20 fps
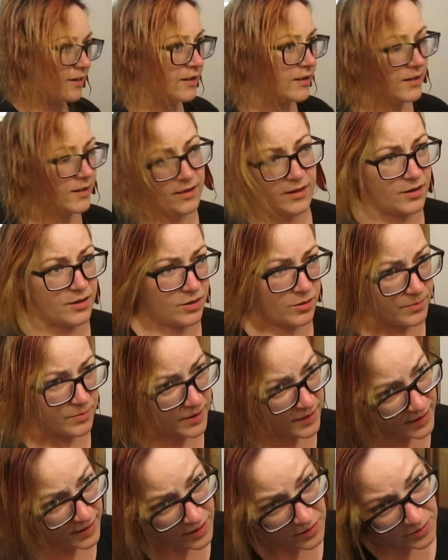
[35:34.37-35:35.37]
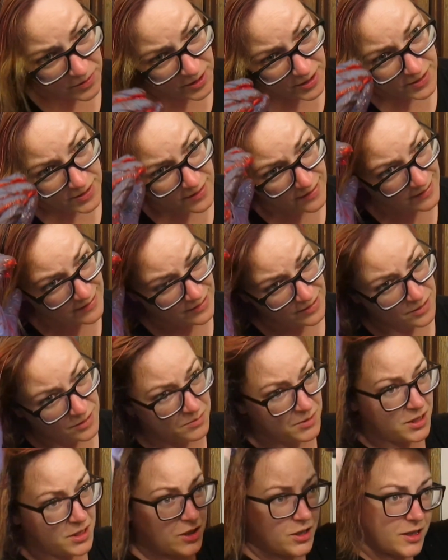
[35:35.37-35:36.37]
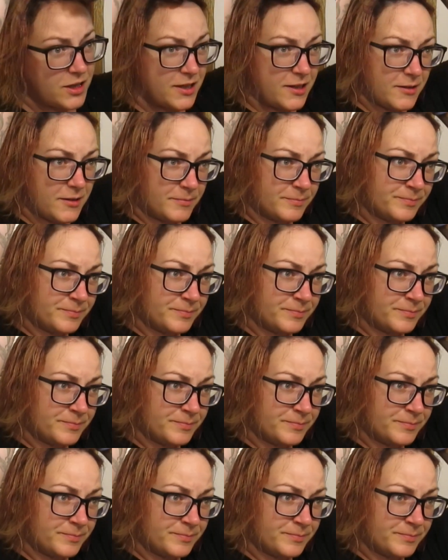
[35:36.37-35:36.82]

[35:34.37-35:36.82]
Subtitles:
And hope that the orange doesn't get dirty.